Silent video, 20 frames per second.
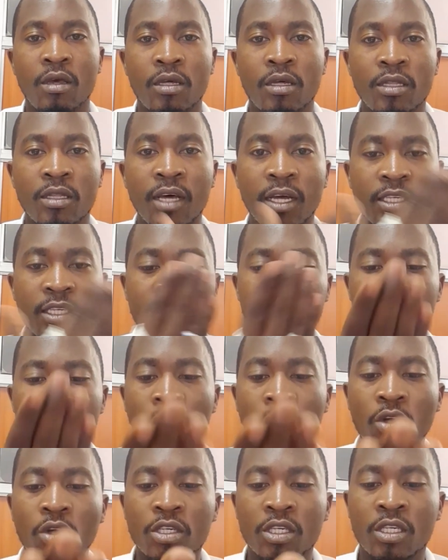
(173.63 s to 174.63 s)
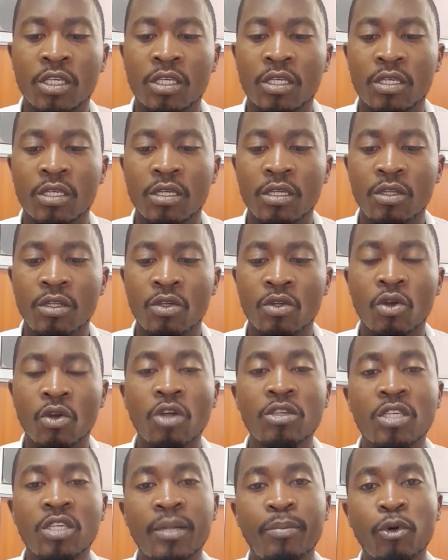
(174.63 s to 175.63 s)
You're not
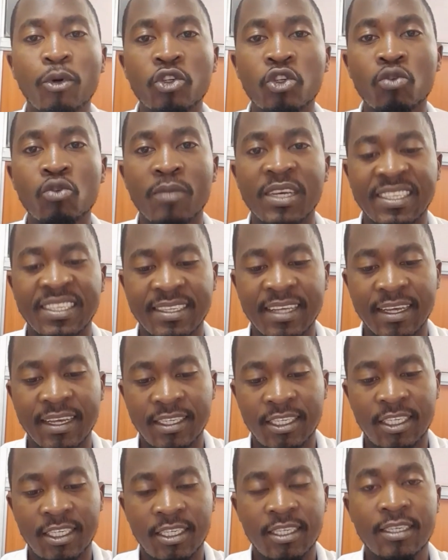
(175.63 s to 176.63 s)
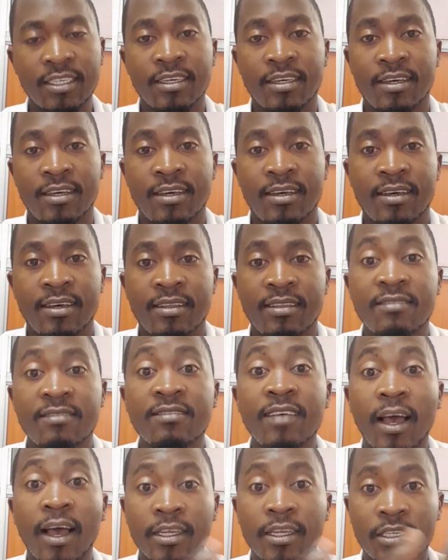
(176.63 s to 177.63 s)
supposed to massage the
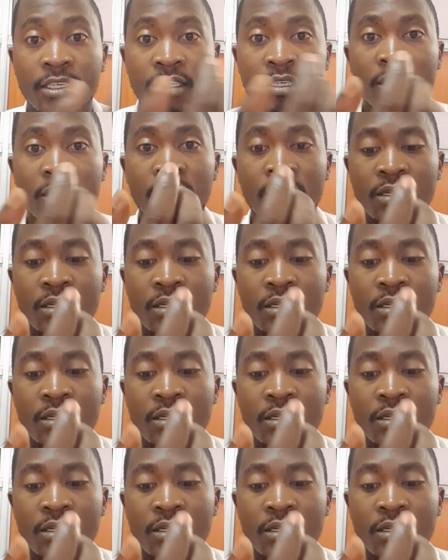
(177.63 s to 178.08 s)
sides,